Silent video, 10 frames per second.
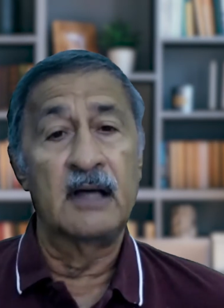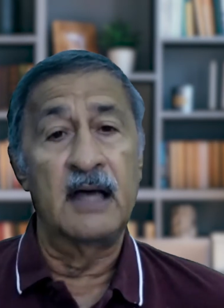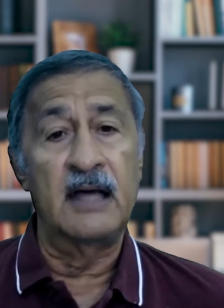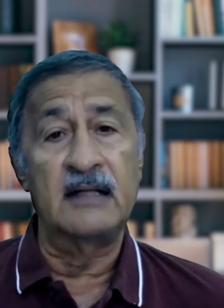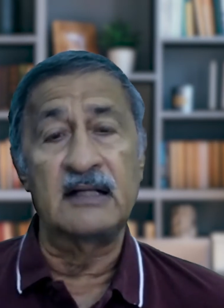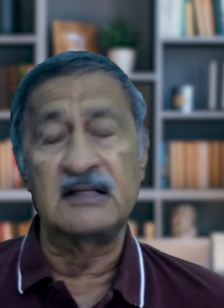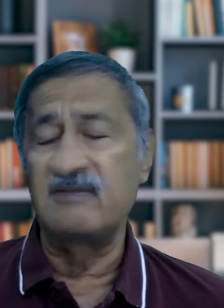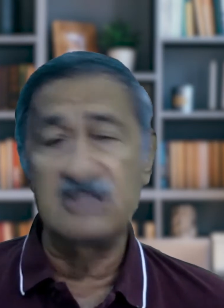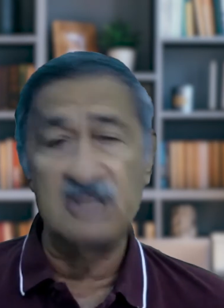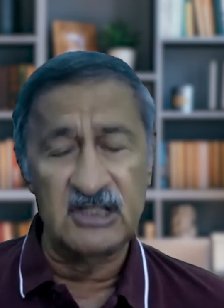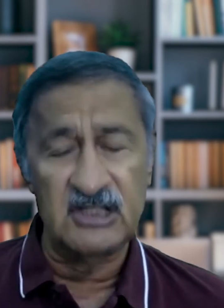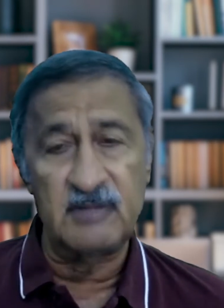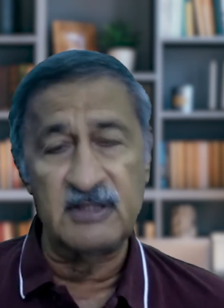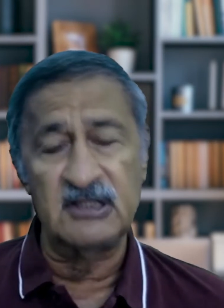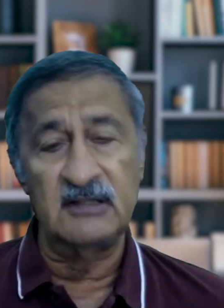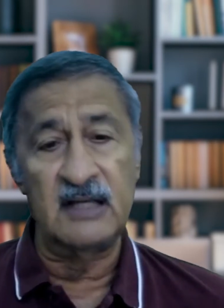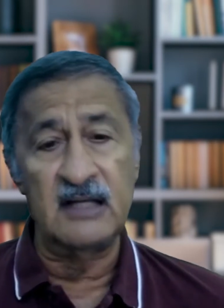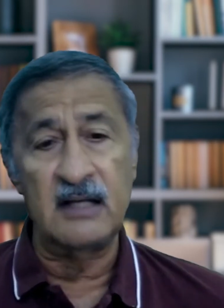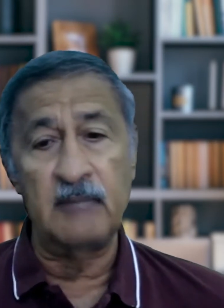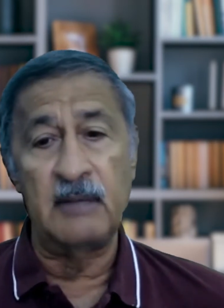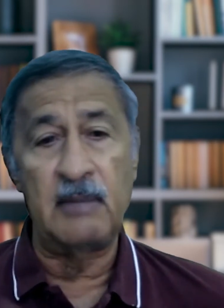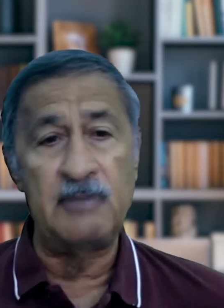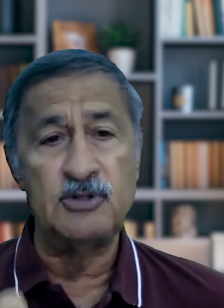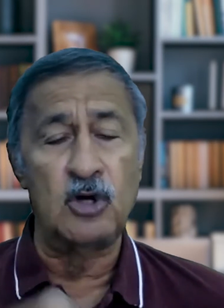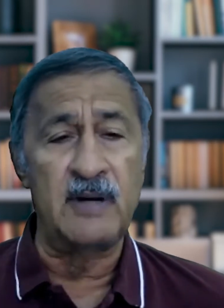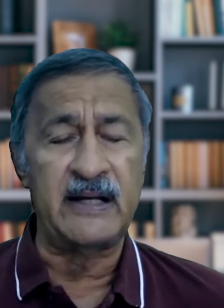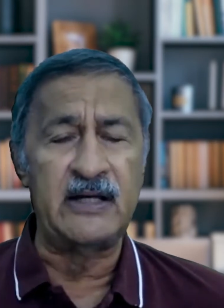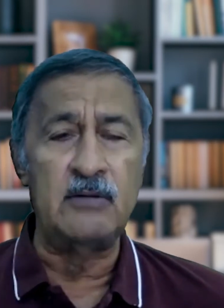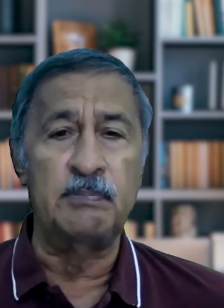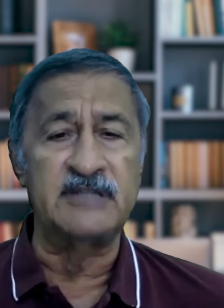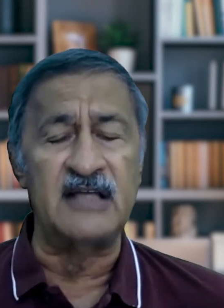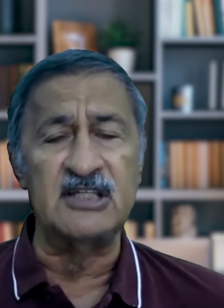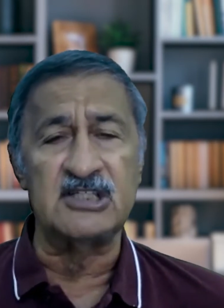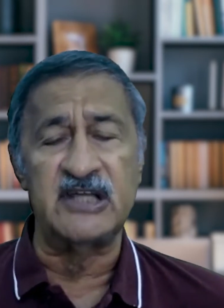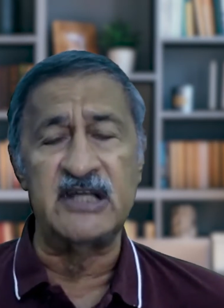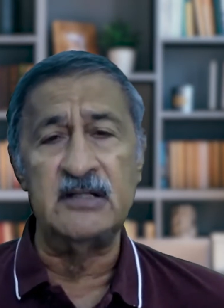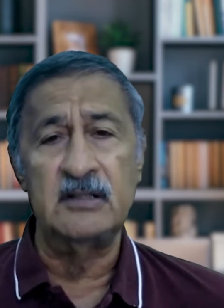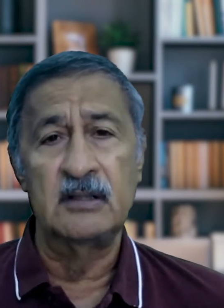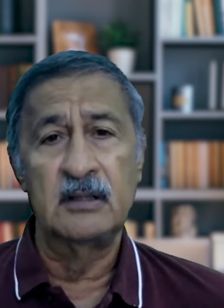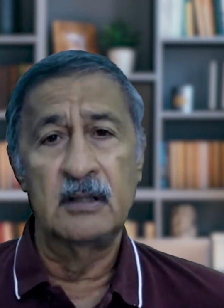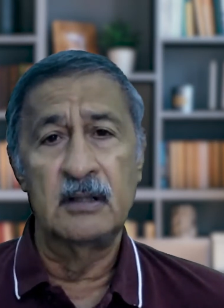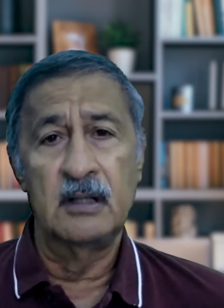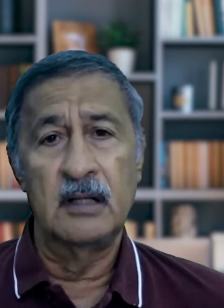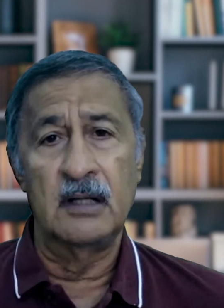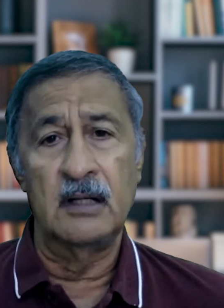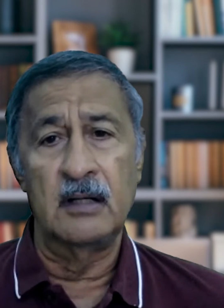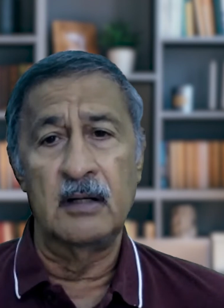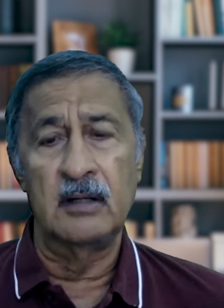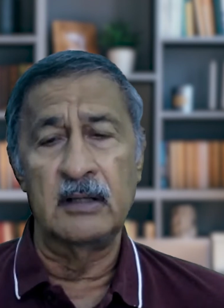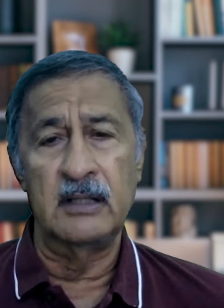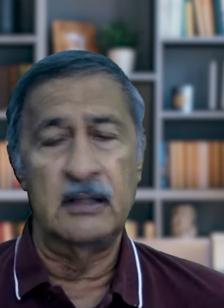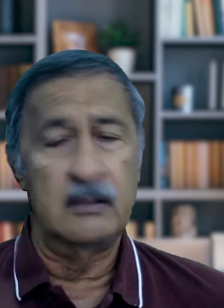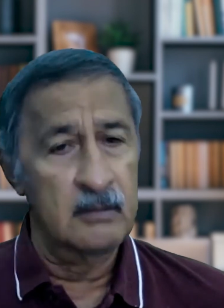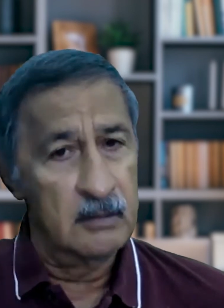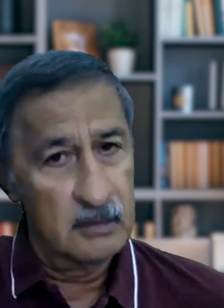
And the seven churches mentioned there. And maybe Shobhana, can you share the screen on the